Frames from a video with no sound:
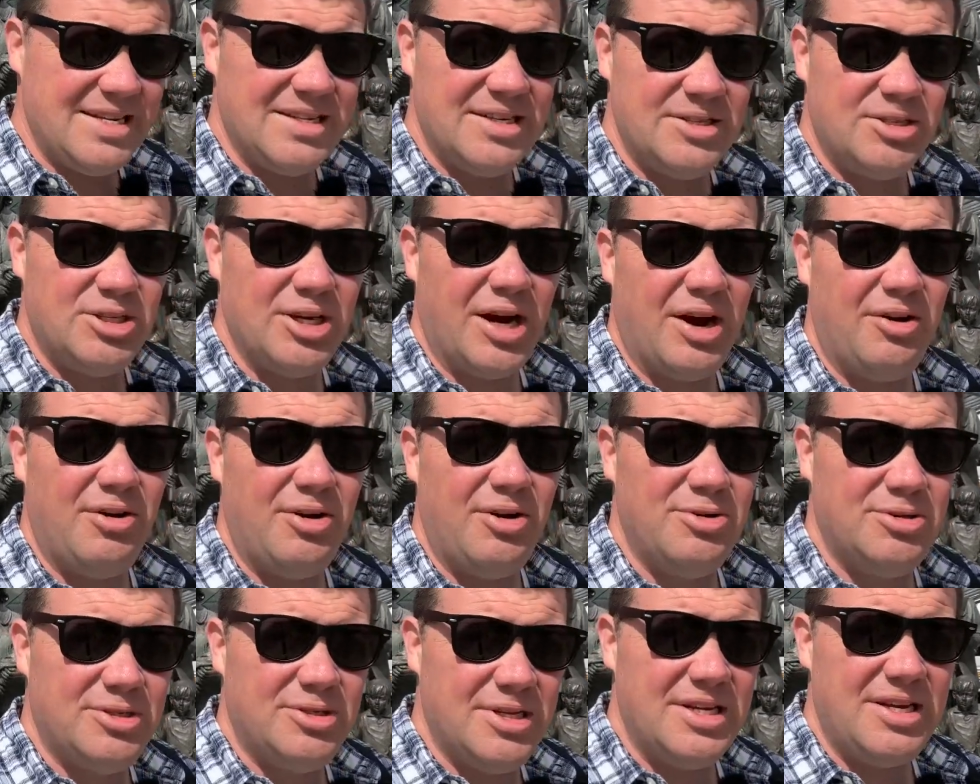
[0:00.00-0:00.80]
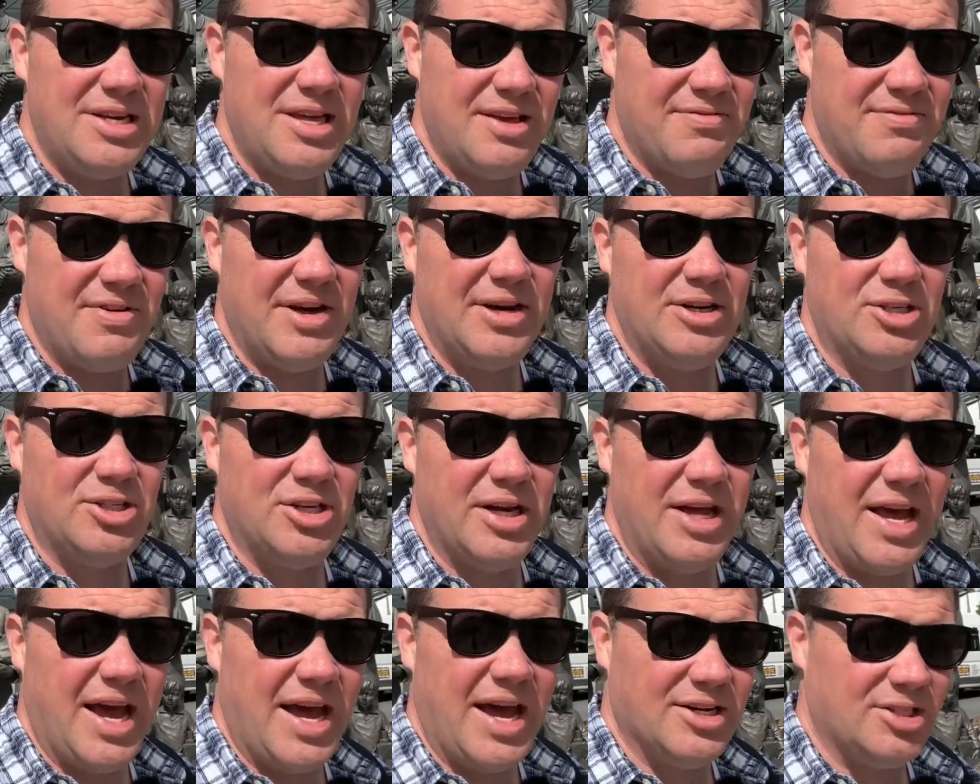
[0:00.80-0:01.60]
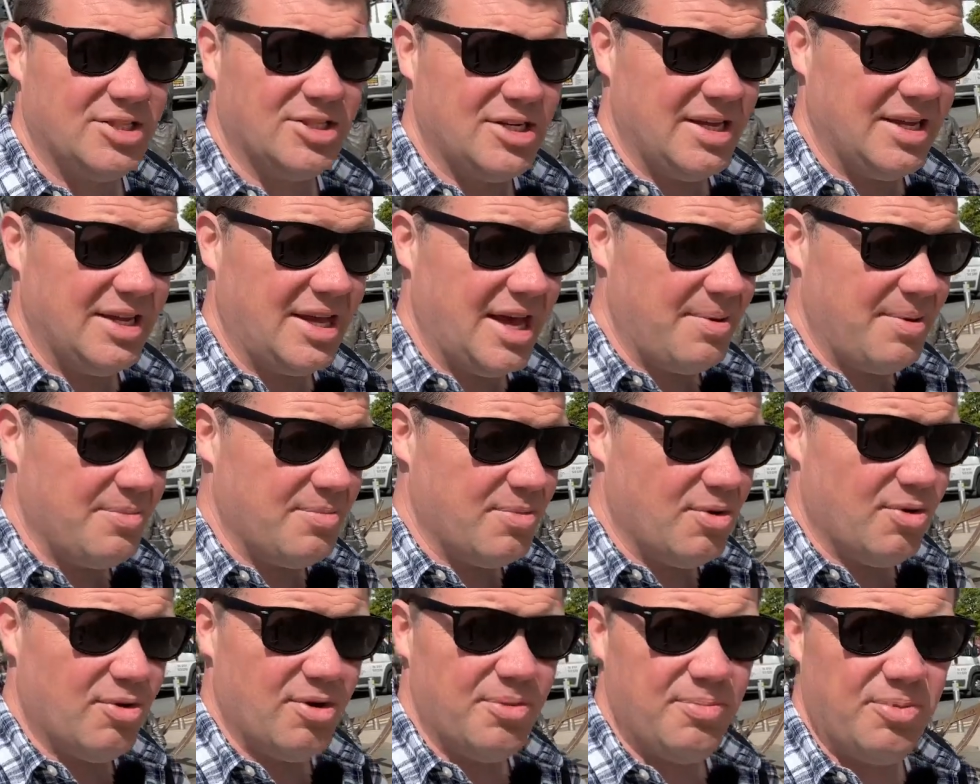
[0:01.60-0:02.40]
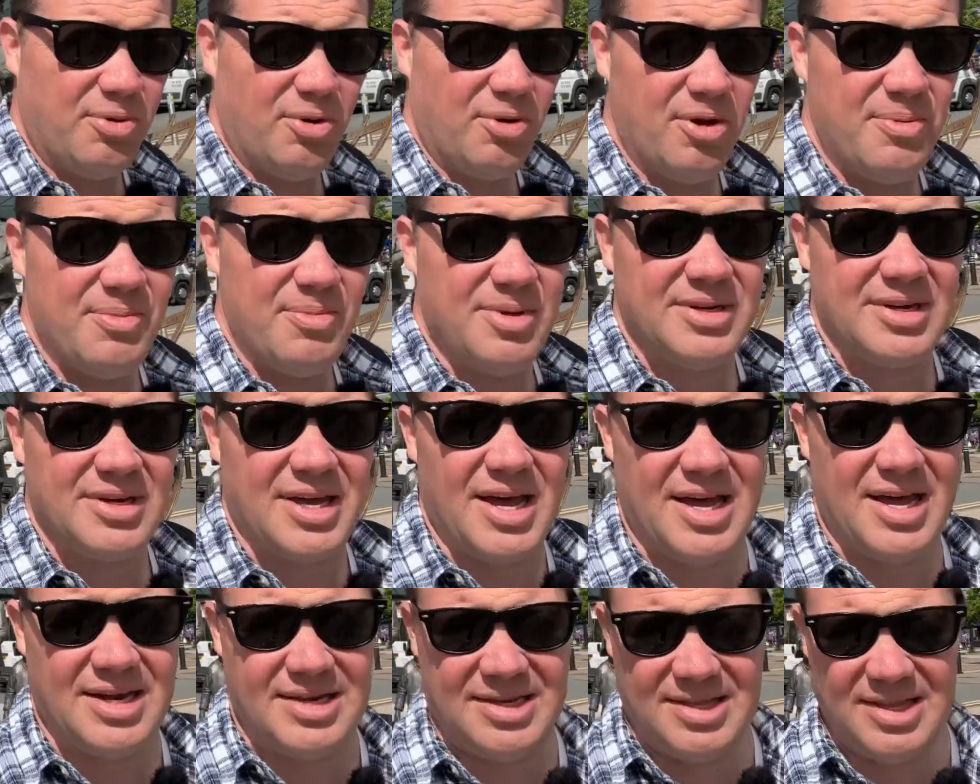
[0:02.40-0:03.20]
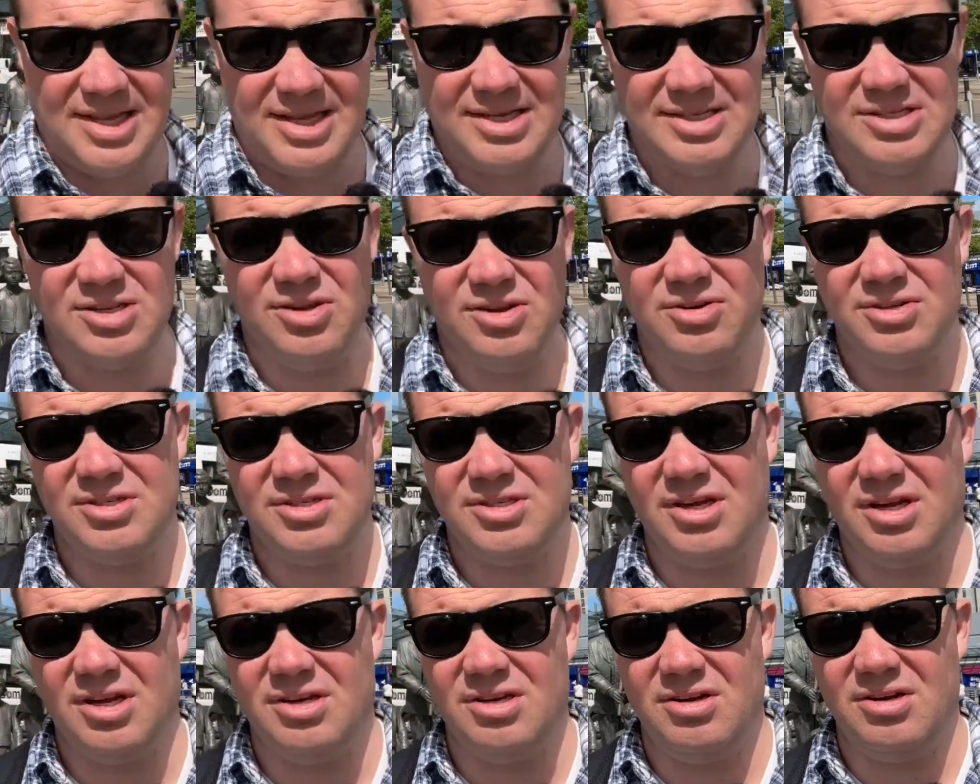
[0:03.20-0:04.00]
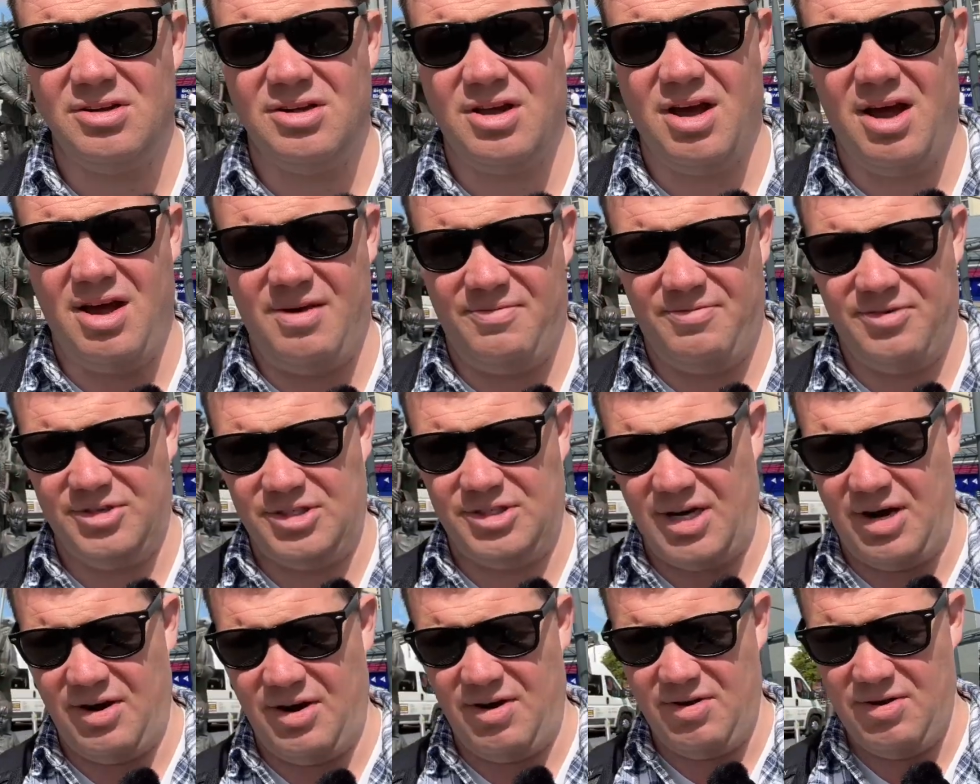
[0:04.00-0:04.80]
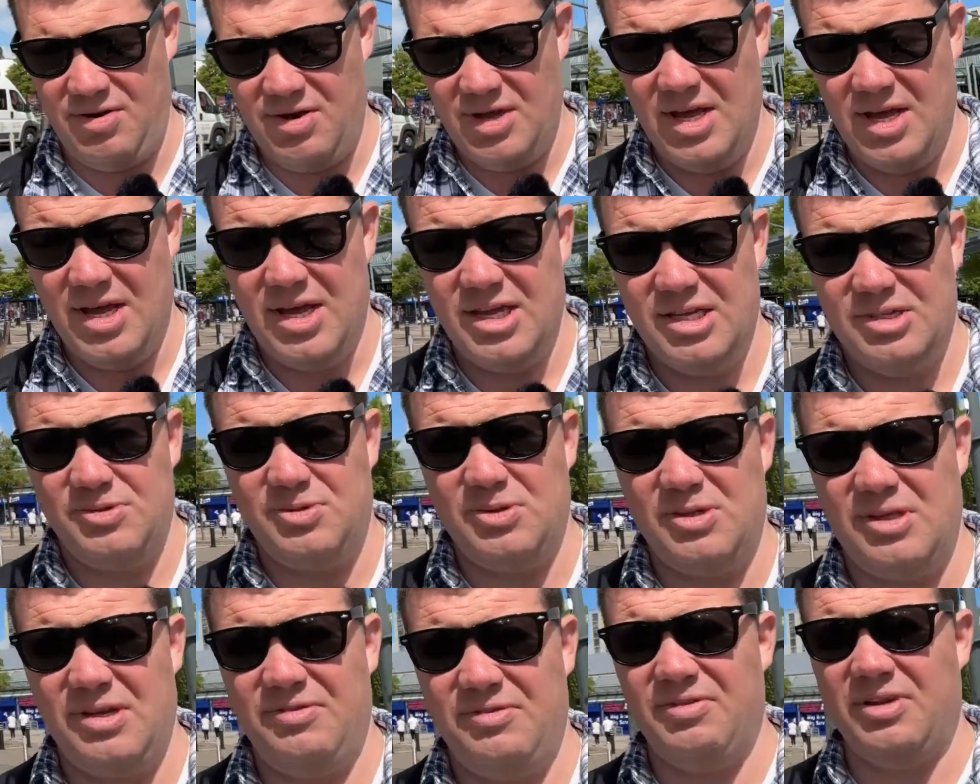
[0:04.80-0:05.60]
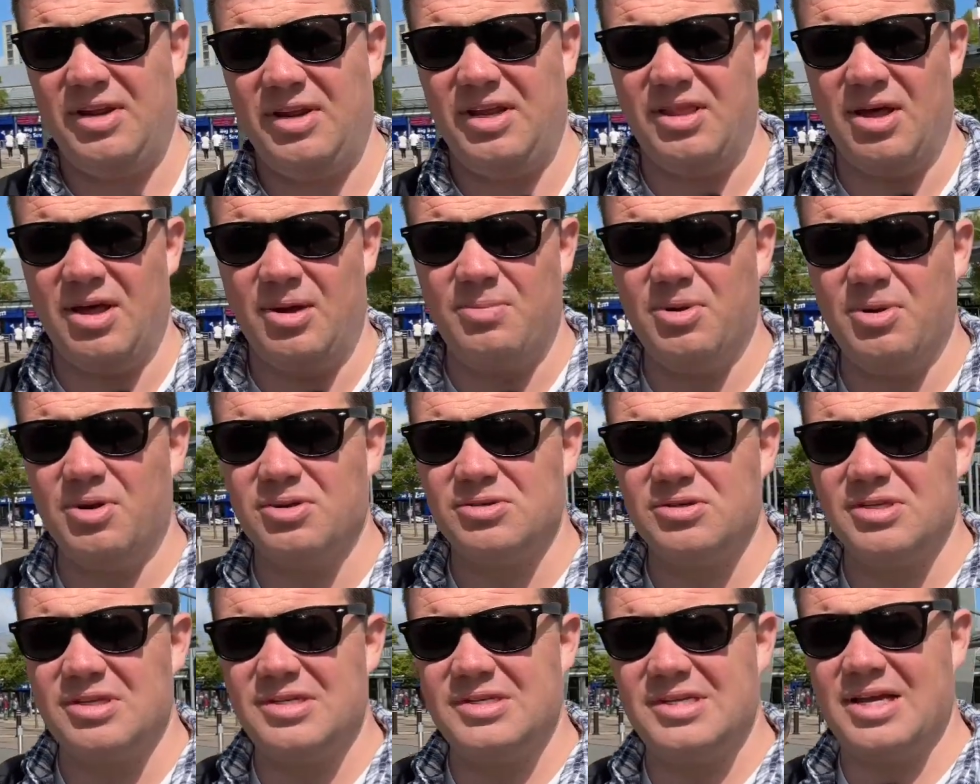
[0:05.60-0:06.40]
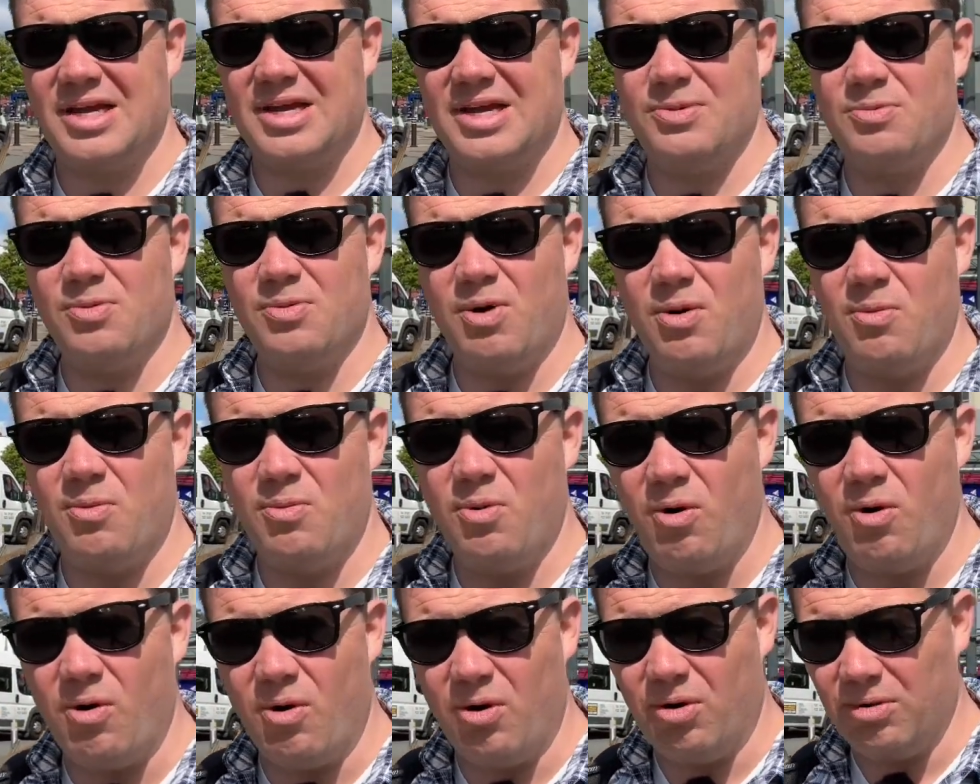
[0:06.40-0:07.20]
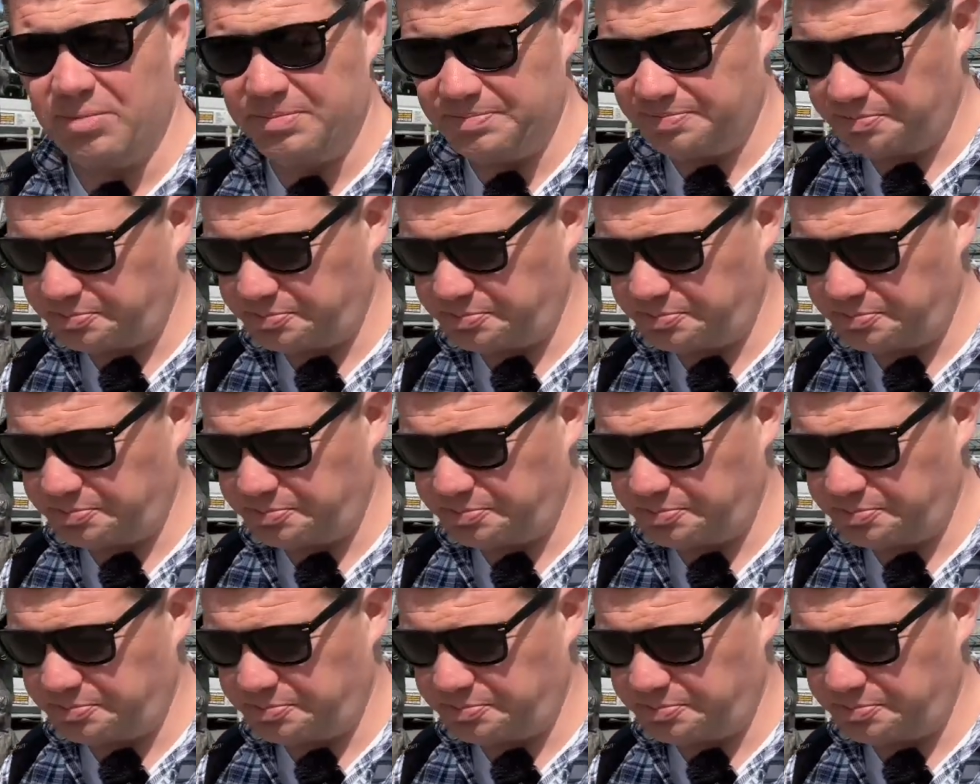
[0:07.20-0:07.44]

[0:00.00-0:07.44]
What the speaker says: Jarrow did eventually actually get more employment, and things started to look up for Jarrow, specifically though because of the Second World War.